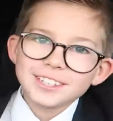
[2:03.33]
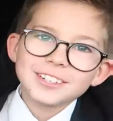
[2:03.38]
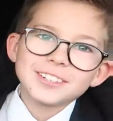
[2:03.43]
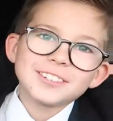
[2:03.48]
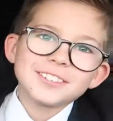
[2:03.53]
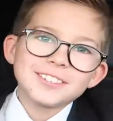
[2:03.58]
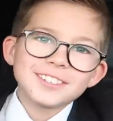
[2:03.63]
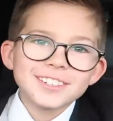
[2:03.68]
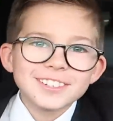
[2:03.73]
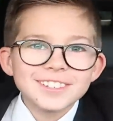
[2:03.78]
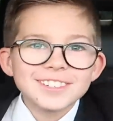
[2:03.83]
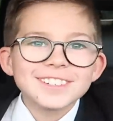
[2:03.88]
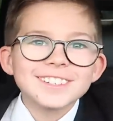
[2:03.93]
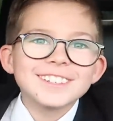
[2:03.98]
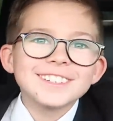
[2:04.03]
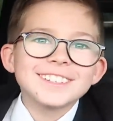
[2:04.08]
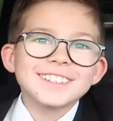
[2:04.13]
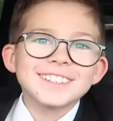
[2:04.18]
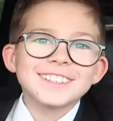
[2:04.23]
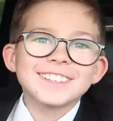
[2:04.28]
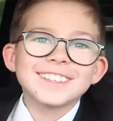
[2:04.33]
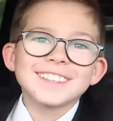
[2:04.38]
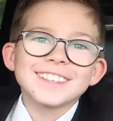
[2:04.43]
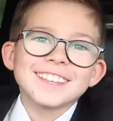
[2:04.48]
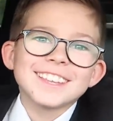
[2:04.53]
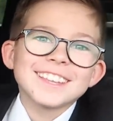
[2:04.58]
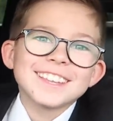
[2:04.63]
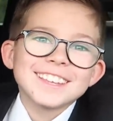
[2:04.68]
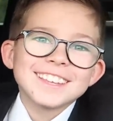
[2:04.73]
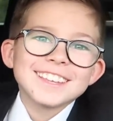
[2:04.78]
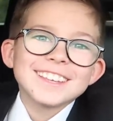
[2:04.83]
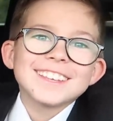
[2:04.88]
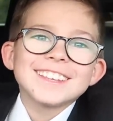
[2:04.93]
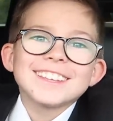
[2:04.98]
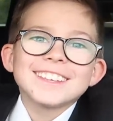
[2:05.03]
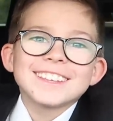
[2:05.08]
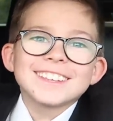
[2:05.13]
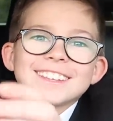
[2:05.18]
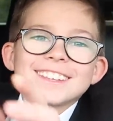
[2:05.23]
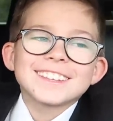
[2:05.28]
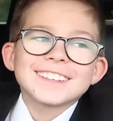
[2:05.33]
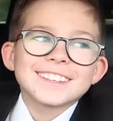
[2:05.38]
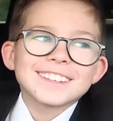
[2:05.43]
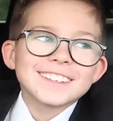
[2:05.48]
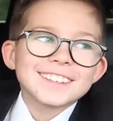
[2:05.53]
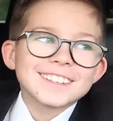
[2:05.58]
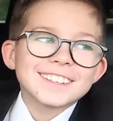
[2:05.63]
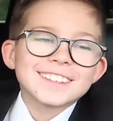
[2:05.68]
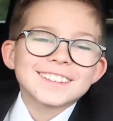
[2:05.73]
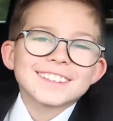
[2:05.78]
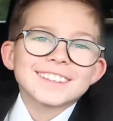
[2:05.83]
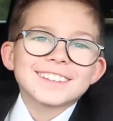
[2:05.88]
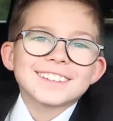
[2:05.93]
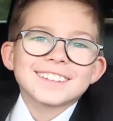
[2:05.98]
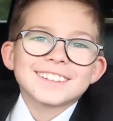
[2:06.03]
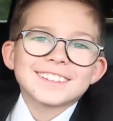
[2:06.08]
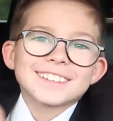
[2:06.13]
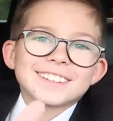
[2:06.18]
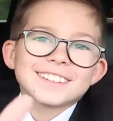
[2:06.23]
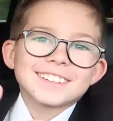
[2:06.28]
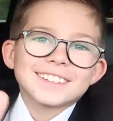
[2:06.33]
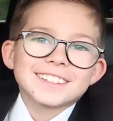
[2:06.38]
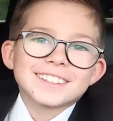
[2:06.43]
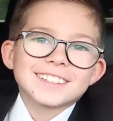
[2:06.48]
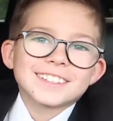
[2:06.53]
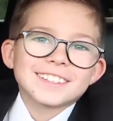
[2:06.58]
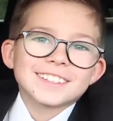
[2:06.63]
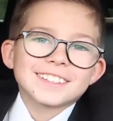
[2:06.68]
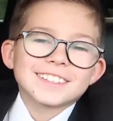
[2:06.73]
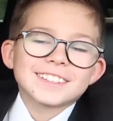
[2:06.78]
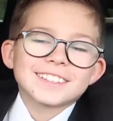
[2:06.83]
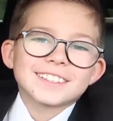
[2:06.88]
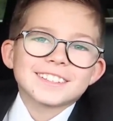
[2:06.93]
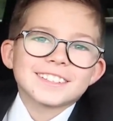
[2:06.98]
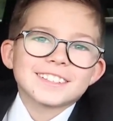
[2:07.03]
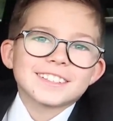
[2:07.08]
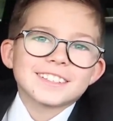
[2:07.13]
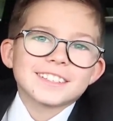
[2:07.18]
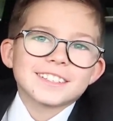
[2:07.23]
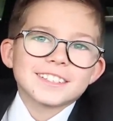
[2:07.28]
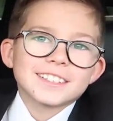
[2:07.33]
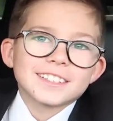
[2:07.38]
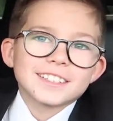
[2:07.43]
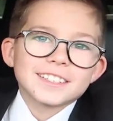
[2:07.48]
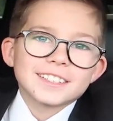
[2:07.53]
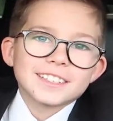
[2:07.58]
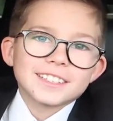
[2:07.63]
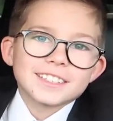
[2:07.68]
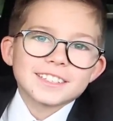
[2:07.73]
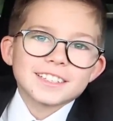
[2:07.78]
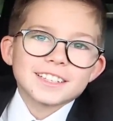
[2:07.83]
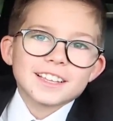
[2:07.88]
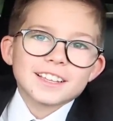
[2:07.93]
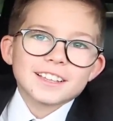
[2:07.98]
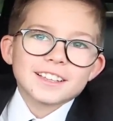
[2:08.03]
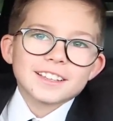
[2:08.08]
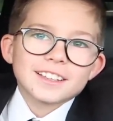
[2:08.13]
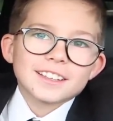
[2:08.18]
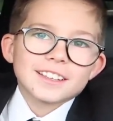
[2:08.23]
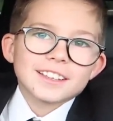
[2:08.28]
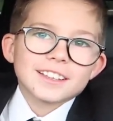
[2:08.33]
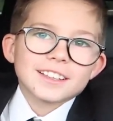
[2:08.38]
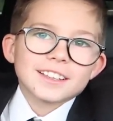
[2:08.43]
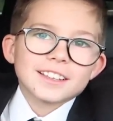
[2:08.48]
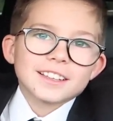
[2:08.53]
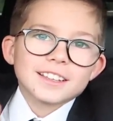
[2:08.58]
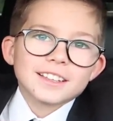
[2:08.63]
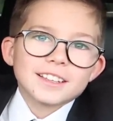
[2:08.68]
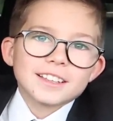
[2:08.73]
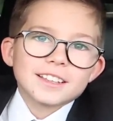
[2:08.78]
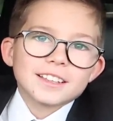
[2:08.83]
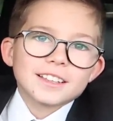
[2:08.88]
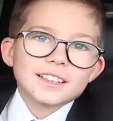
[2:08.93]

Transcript: The person shown says nothing.